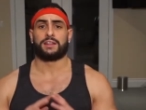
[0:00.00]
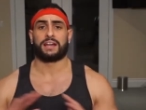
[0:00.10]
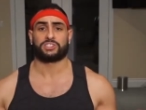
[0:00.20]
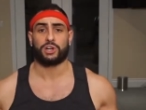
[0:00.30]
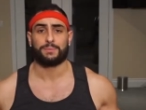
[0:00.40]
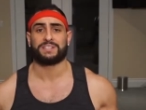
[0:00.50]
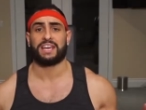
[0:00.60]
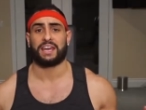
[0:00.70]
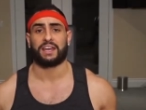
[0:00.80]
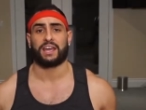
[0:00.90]
That's already been
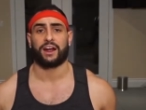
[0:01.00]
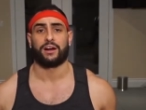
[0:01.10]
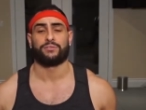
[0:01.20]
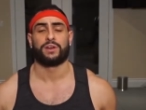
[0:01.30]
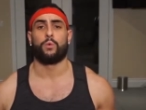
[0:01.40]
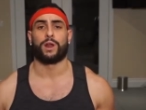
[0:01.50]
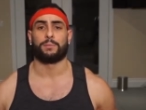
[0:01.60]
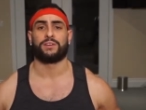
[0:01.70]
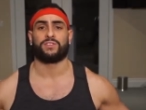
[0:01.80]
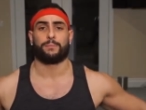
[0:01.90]
taken care of. When I'm
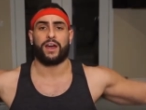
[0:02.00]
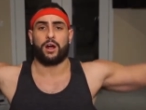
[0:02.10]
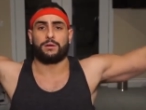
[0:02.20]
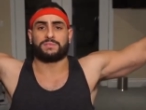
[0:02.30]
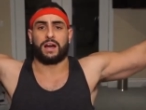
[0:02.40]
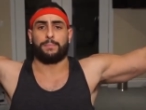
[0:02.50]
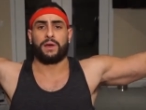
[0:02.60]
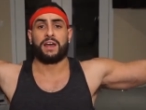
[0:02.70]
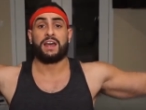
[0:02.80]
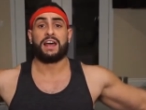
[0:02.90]
lifting my arms
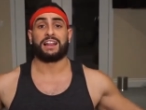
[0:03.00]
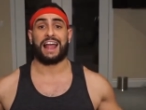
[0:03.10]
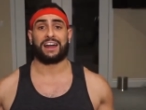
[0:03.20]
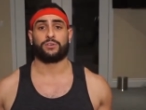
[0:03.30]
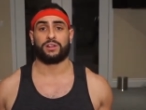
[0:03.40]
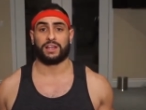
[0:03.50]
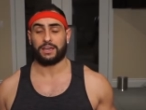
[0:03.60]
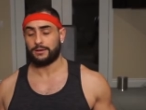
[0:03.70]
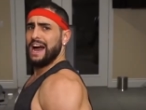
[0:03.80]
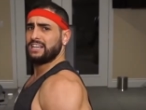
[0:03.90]
up
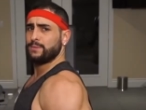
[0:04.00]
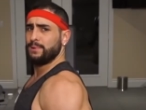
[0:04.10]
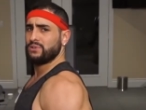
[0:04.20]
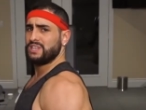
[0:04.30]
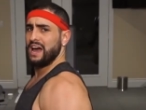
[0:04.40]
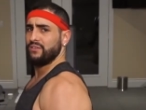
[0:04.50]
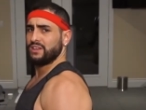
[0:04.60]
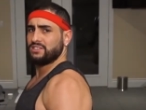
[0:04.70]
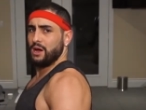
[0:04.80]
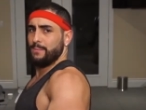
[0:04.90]
laterally, as opposed to having
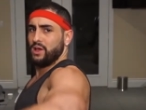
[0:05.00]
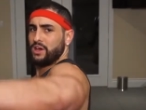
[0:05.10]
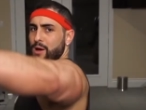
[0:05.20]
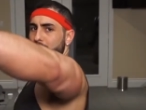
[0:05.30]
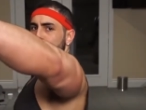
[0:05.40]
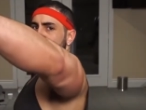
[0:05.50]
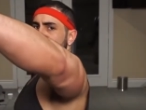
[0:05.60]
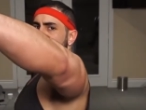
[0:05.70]
the dumbbell come up